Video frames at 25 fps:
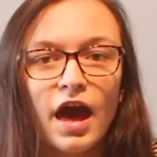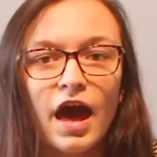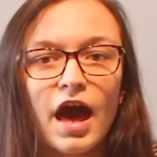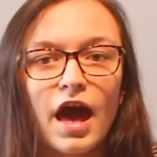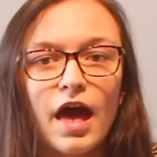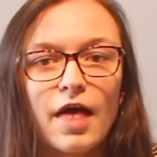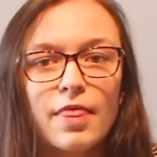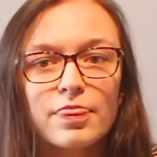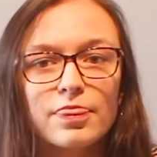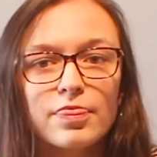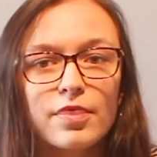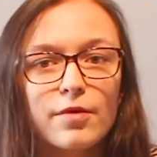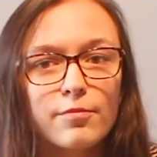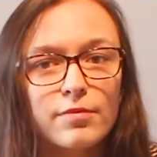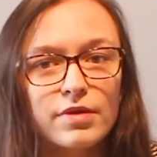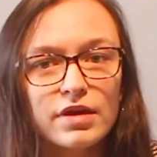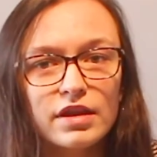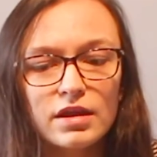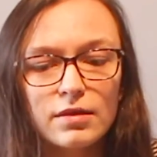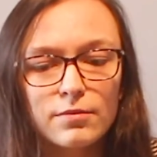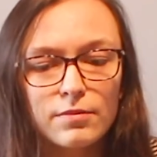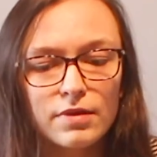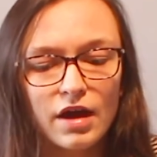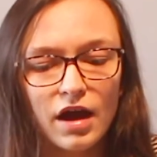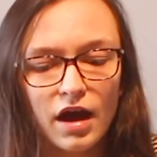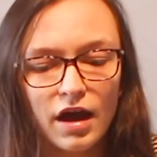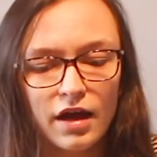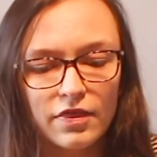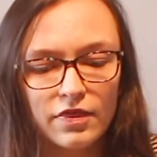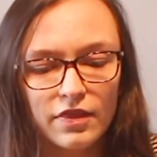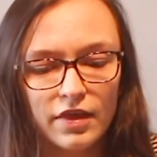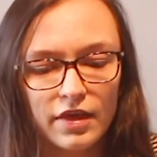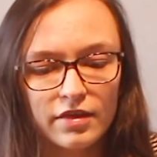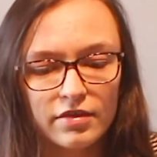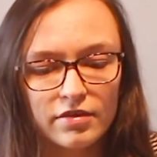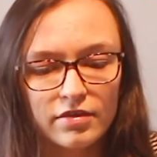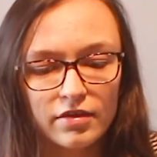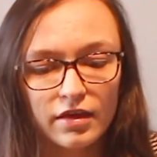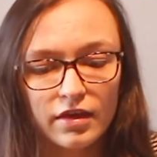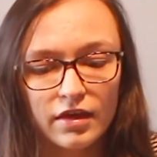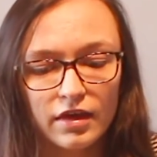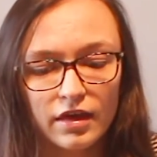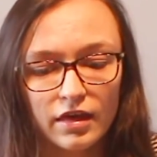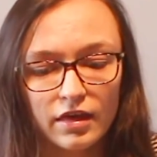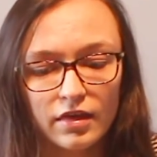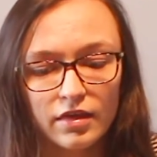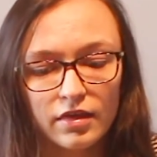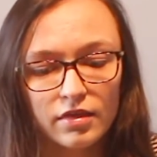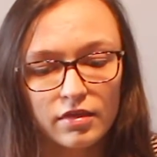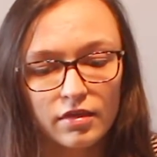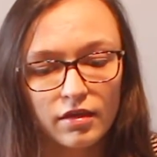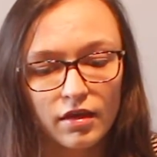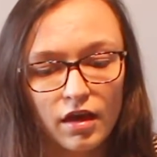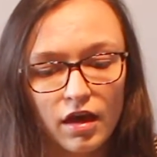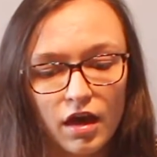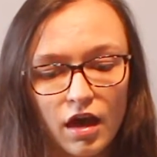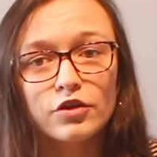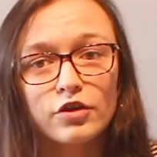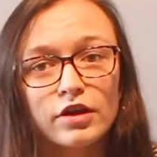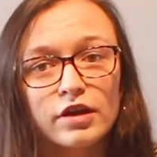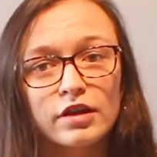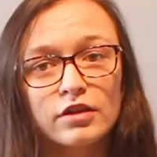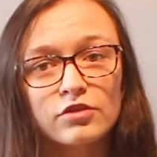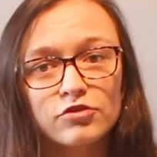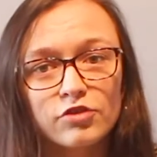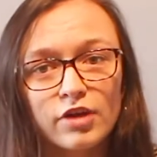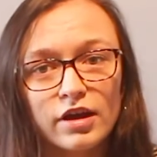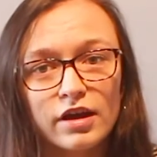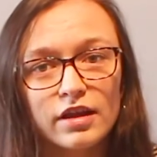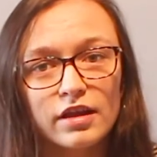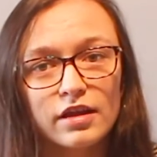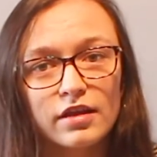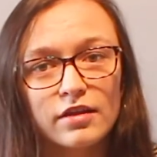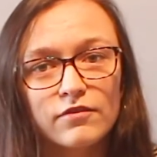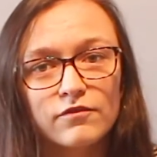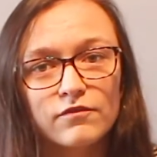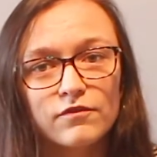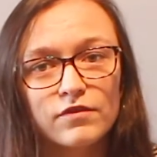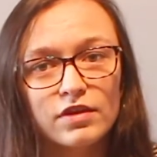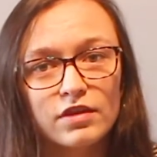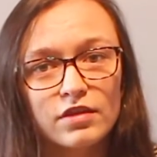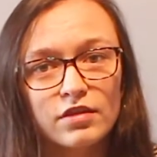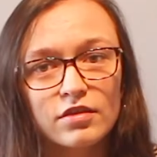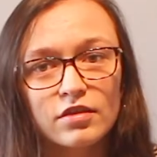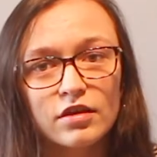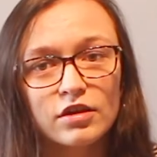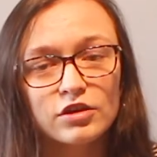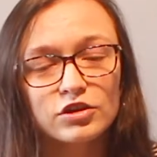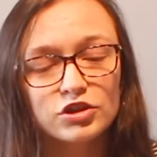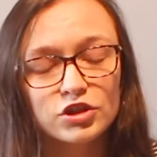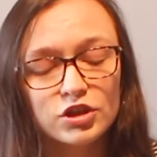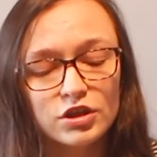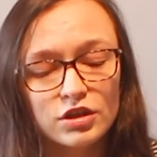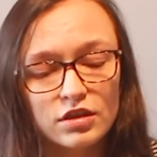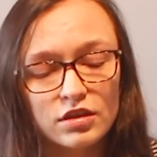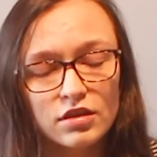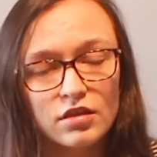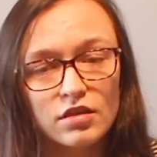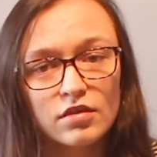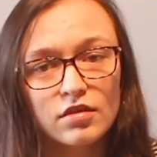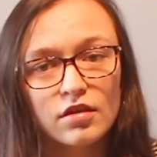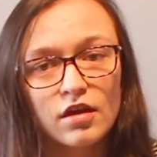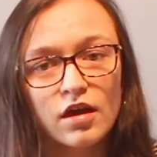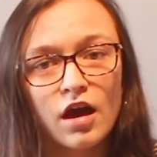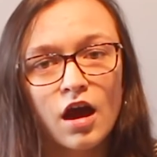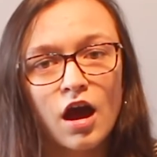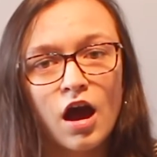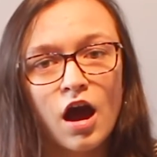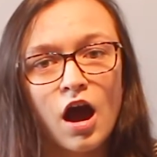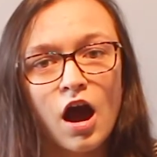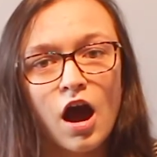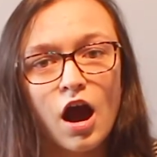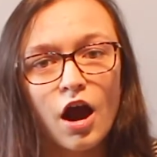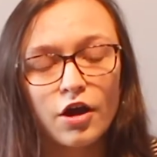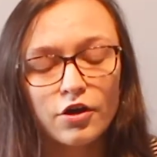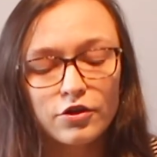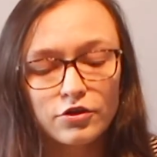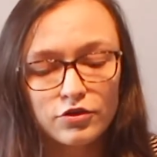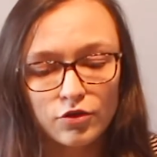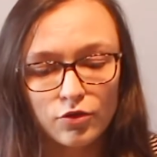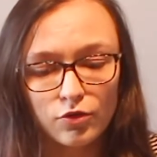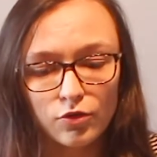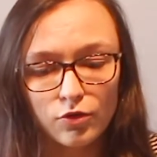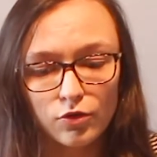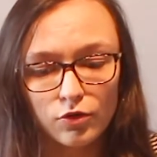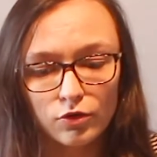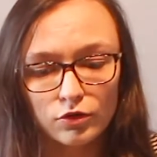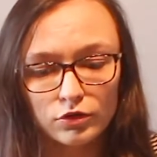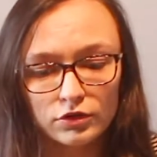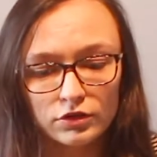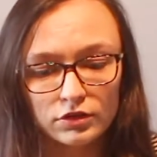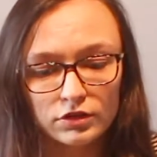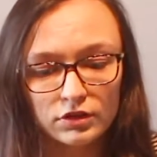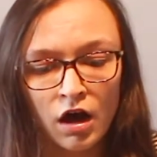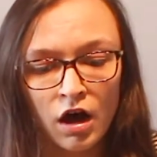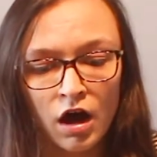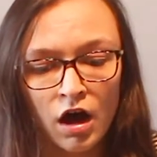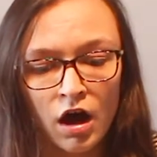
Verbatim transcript: And the meaning behind this is during training, physicians are told